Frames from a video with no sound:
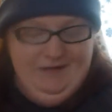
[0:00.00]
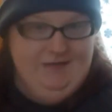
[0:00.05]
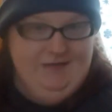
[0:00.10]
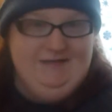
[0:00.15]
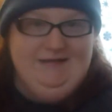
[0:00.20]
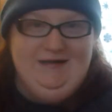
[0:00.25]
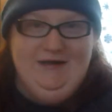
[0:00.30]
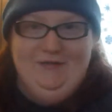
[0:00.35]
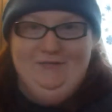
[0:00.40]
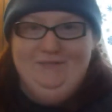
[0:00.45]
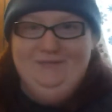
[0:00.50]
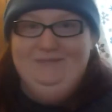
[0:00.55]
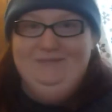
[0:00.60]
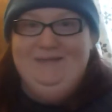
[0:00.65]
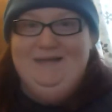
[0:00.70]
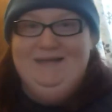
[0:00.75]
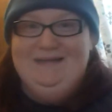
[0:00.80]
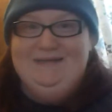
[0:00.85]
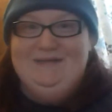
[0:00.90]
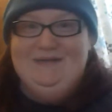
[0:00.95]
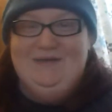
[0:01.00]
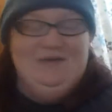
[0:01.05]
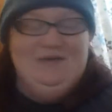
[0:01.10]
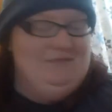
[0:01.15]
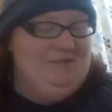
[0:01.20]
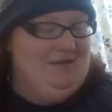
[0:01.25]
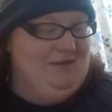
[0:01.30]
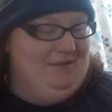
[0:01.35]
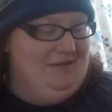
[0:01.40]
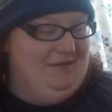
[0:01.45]
So, let's turn
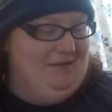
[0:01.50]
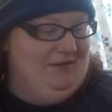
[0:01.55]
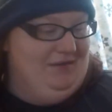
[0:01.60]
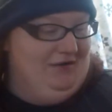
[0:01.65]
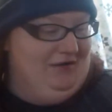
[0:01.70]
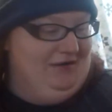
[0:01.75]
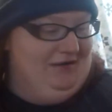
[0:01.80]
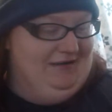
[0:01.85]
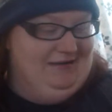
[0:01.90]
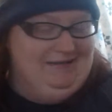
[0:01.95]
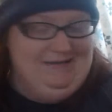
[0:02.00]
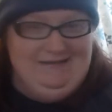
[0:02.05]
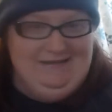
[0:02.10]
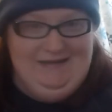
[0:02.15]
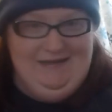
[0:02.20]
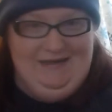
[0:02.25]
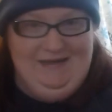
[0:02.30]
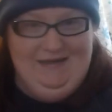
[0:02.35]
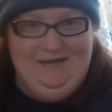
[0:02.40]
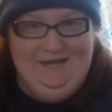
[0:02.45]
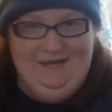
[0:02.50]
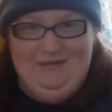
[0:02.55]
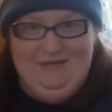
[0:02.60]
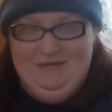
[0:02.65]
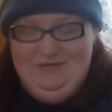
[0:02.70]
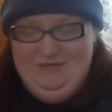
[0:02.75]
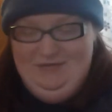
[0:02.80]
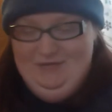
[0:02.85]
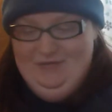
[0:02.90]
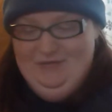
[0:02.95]
my baby on and see
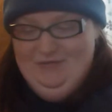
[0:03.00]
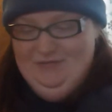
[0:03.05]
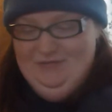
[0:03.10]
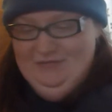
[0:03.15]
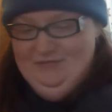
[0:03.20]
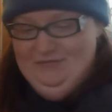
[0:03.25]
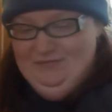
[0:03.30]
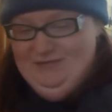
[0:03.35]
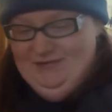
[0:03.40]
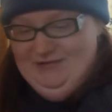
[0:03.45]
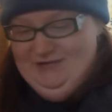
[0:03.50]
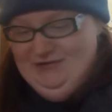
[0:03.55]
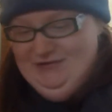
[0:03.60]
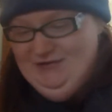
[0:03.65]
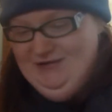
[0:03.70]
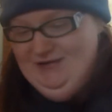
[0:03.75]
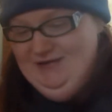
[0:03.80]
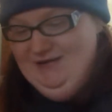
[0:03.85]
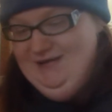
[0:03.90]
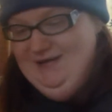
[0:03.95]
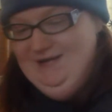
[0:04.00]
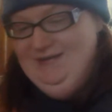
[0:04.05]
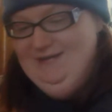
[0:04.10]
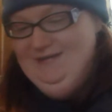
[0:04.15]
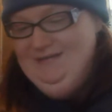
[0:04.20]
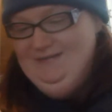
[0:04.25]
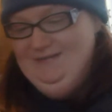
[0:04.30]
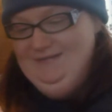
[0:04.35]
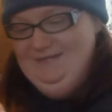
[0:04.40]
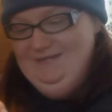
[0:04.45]
what she
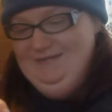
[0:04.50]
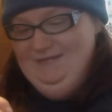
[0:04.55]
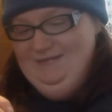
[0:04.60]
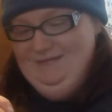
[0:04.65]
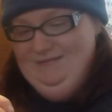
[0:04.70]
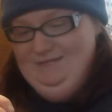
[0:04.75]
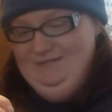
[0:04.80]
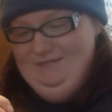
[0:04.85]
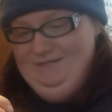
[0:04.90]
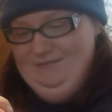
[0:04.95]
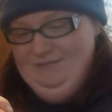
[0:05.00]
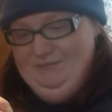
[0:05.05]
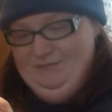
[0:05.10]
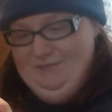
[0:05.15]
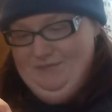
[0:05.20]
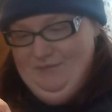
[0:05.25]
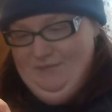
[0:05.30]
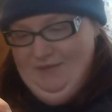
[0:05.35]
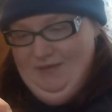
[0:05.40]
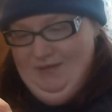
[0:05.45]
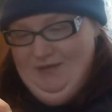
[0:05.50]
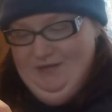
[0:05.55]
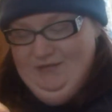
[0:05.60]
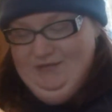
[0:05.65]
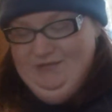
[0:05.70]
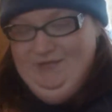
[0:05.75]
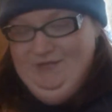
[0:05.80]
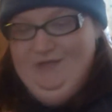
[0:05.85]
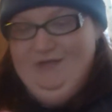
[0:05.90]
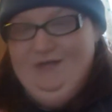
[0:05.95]
does.
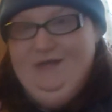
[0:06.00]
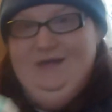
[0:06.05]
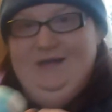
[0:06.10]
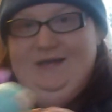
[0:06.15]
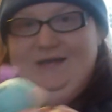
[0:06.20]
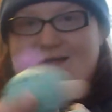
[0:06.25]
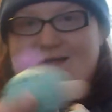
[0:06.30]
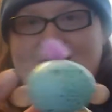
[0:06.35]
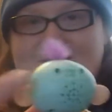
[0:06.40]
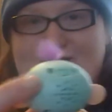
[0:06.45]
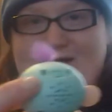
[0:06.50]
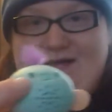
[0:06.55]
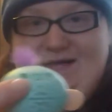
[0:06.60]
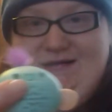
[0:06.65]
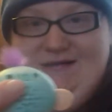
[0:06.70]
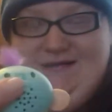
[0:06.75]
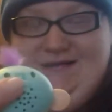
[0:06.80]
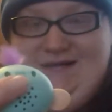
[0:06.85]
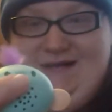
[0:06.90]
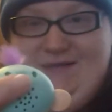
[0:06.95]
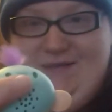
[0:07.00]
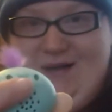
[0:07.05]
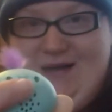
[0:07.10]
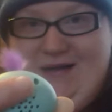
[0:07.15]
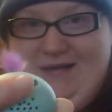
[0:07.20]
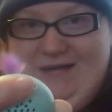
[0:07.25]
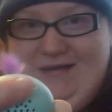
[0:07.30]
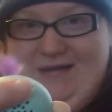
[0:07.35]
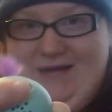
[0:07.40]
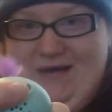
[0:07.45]
So there is, you guys can see
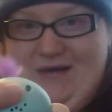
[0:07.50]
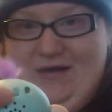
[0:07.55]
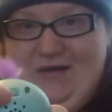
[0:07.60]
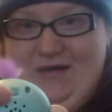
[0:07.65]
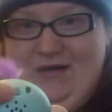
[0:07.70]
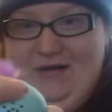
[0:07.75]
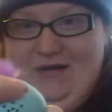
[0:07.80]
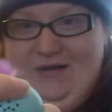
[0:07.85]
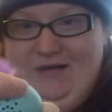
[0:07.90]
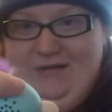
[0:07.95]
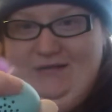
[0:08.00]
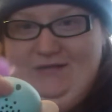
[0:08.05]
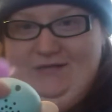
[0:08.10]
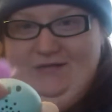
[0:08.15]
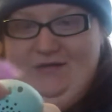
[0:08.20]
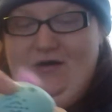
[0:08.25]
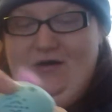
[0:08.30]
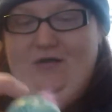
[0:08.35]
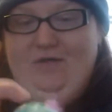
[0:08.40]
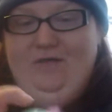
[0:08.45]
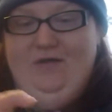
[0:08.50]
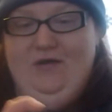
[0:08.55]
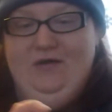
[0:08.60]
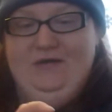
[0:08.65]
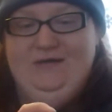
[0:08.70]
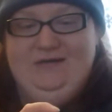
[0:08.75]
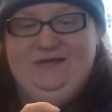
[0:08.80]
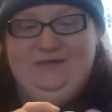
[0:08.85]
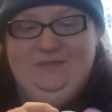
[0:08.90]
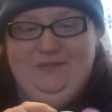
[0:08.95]
back there, there's an
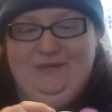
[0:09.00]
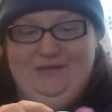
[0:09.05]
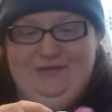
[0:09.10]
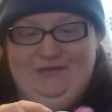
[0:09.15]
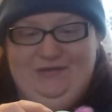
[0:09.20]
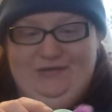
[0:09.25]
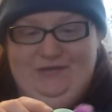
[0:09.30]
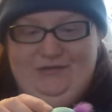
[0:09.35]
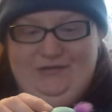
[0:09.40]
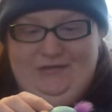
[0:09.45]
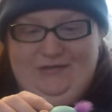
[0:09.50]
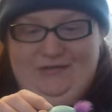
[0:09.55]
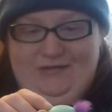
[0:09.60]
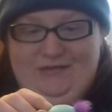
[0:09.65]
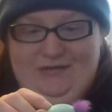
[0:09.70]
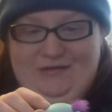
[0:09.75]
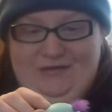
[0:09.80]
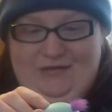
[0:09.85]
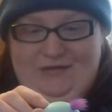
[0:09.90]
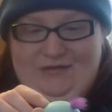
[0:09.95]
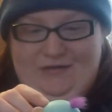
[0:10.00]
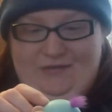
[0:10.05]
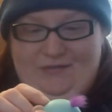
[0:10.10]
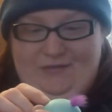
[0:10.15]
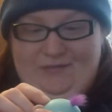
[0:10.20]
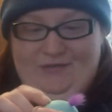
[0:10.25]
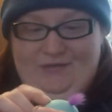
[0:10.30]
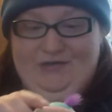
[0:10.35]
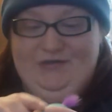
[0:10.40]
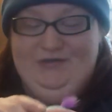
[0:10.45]
off-on switch.
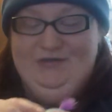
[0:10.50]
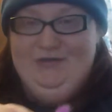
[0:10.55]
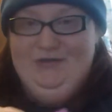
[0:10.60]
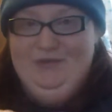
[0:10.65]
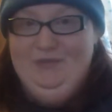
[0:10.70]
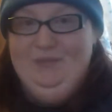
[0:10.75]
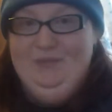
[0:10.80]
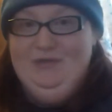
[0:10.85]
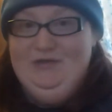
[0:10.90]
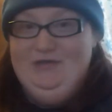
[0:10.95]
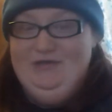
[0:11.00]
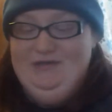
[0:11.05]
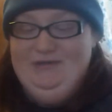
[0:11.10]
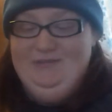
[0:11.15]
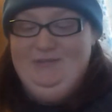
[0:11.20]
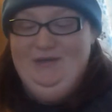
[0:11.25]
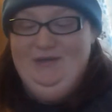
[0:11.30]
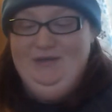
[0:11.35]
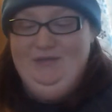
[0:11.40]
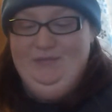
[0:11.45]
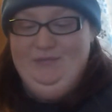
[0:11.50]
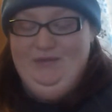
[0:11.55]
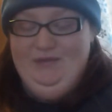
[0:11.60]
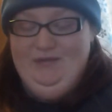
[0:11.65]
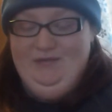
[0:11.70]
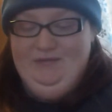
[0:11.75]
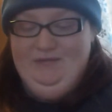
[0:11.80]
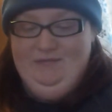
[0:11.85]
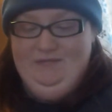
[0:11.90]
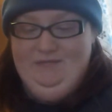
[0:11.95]
Which is good when she's being
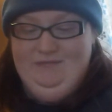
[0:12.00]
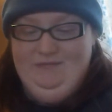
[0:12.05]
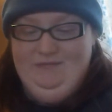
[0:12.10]
annoying.